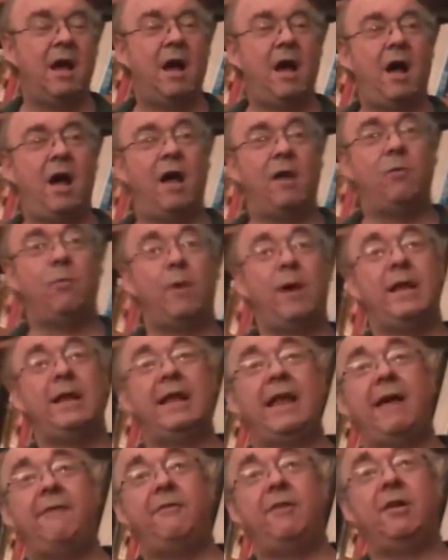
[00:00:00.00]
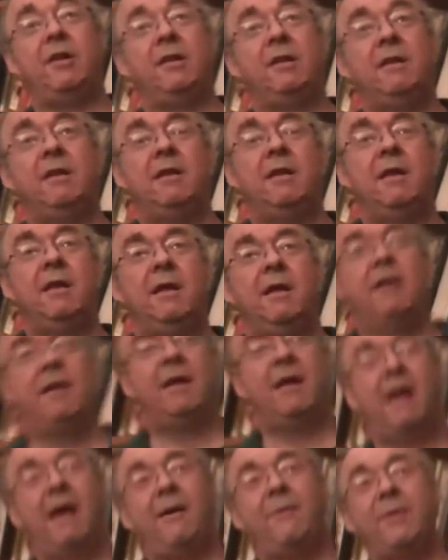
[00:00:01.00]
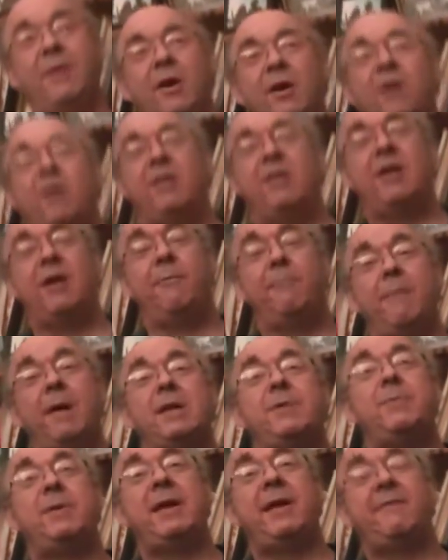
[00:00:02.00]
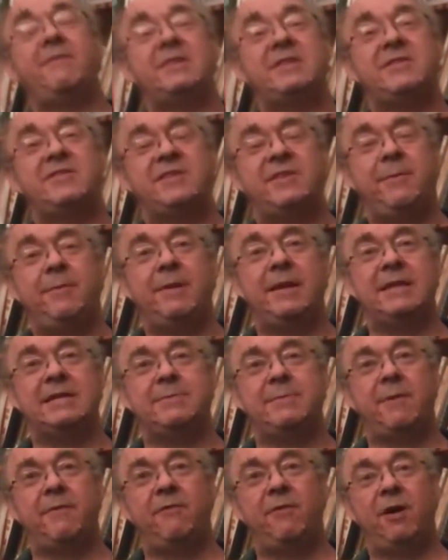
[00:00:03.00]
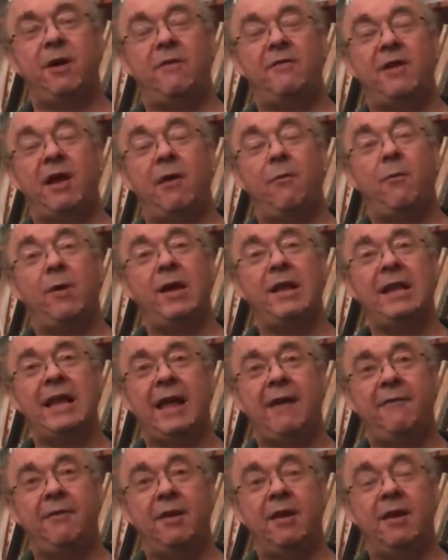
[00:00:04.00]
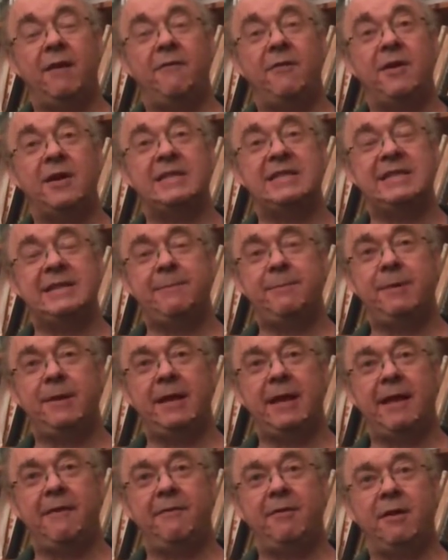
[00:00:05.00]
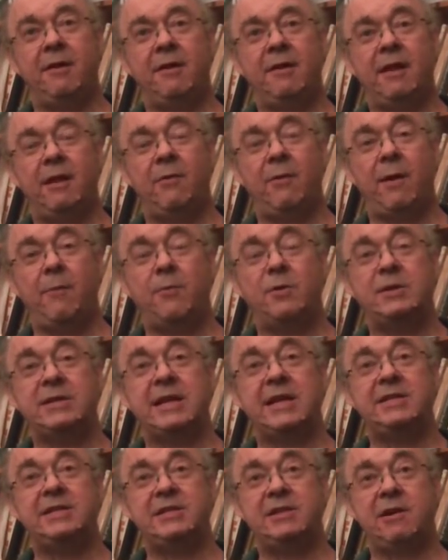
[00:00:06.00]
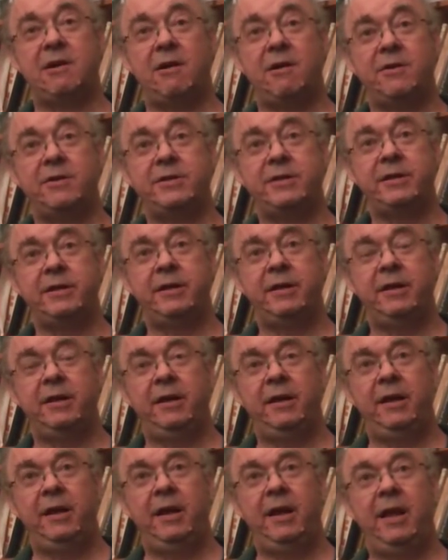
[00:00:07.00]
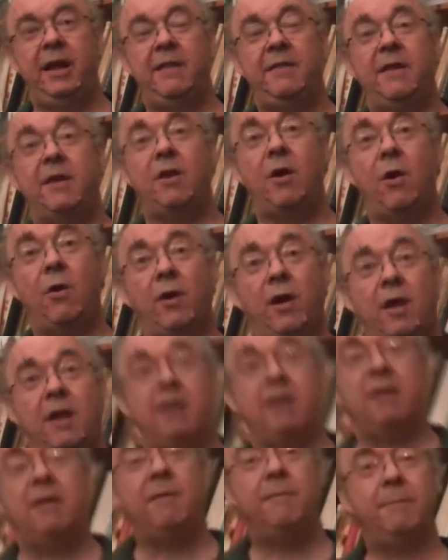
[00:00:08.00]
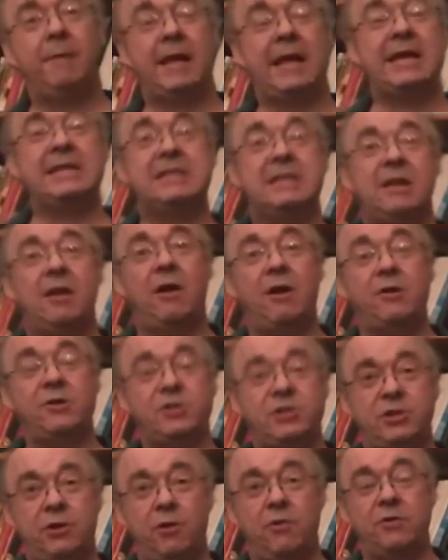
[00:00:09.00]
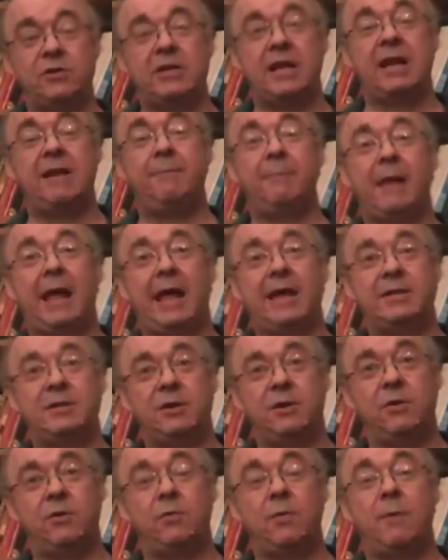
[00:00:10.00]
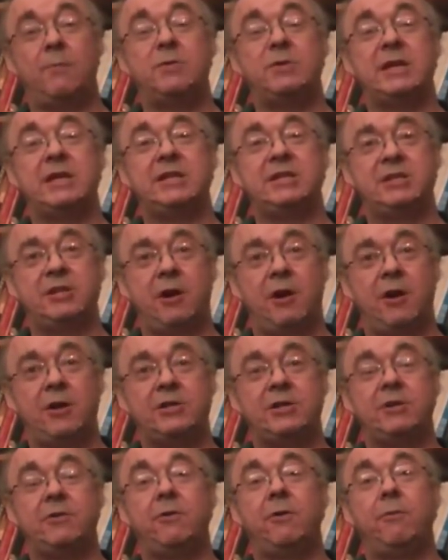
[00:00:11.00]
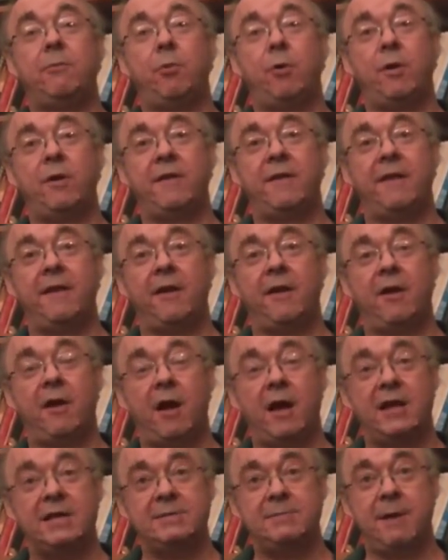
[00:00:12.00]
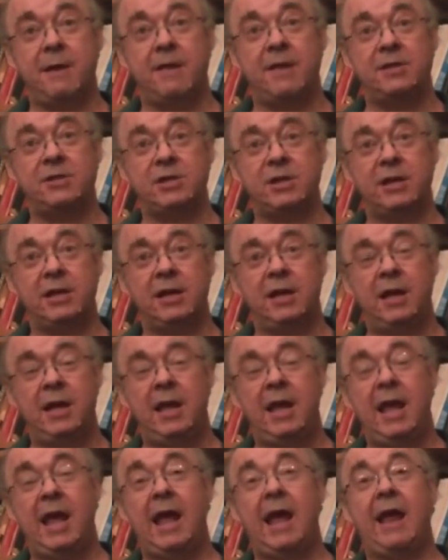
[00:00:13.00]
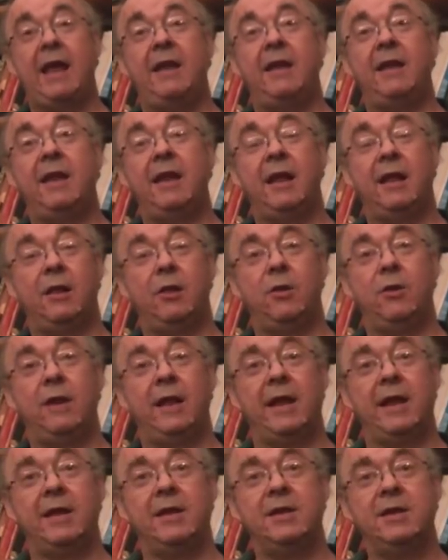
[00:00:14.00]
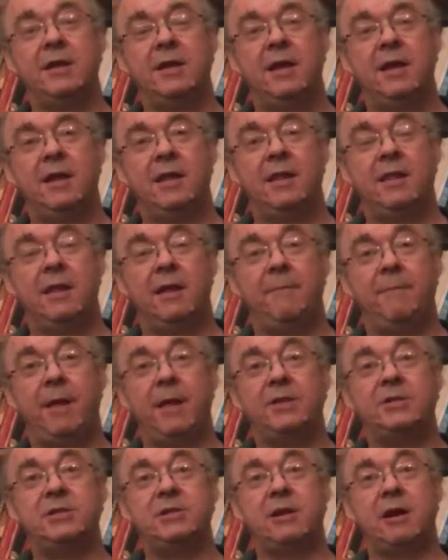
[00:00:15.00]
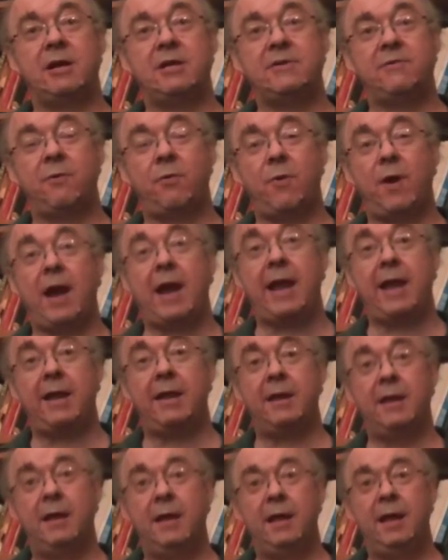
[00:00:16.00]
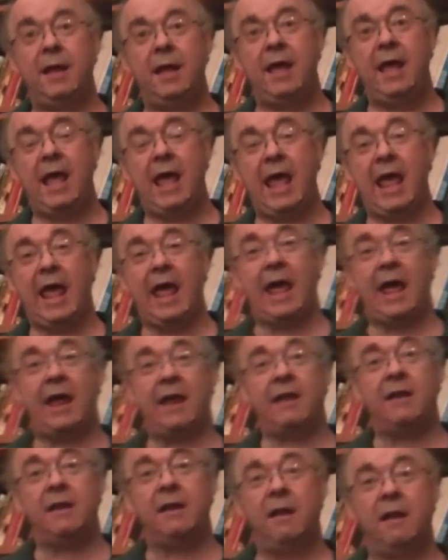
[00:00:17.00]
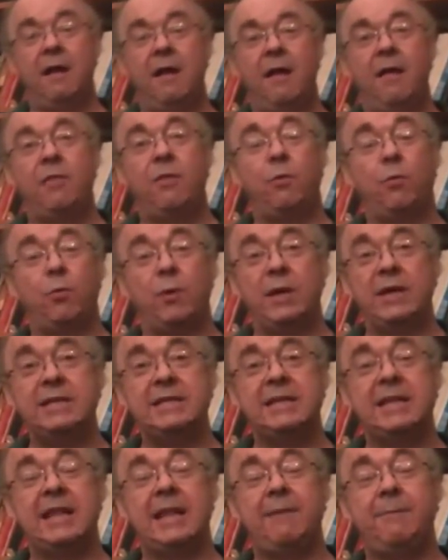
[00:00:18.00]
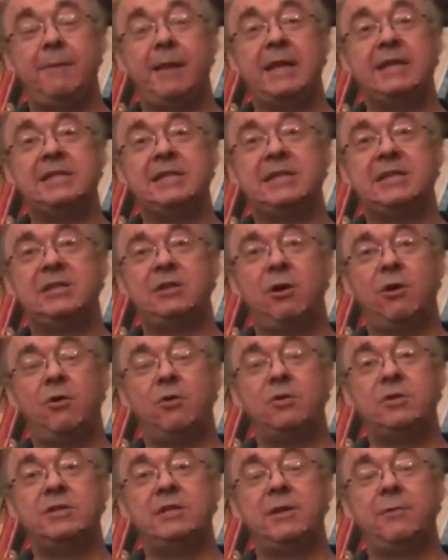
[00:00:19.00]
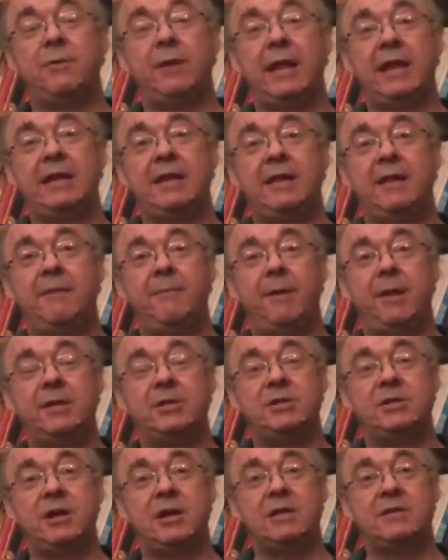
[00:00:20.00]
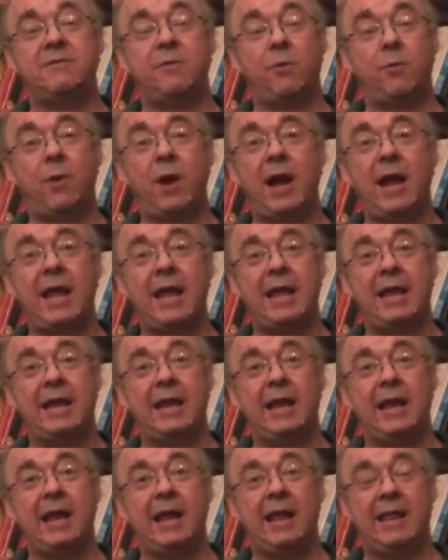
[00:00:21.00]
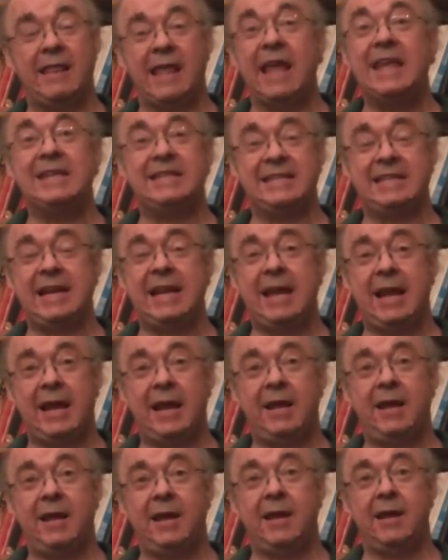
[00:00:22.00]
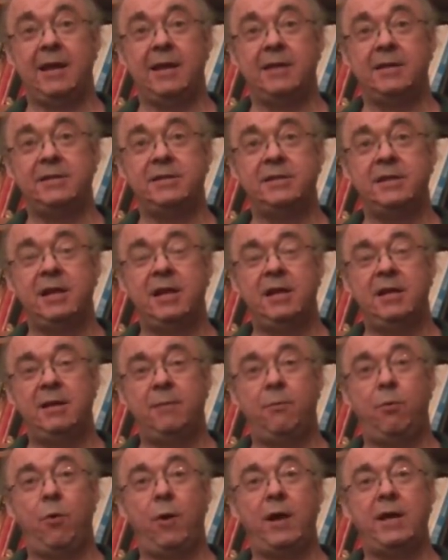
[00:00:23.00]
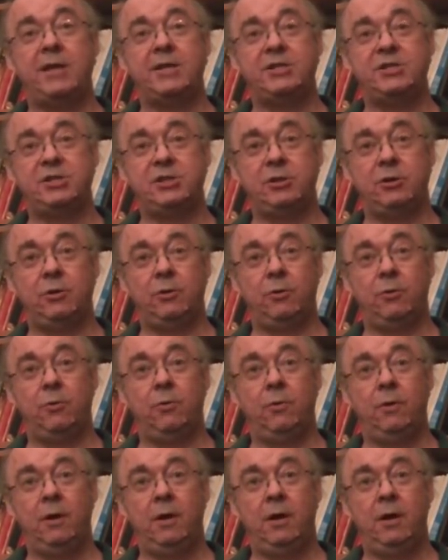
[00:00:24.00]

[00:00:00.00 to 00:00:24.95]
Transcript: On one level, there are multiple levels of symbolism involved. Now, on one level, a very simple level, they represent stars. The Dogon place large stones on a plateau to represent stars that are important in their cosmology, and including the belt stars of Orion. And the reason they place the stones that relate to the belt stars of Orion, they say, is to point us to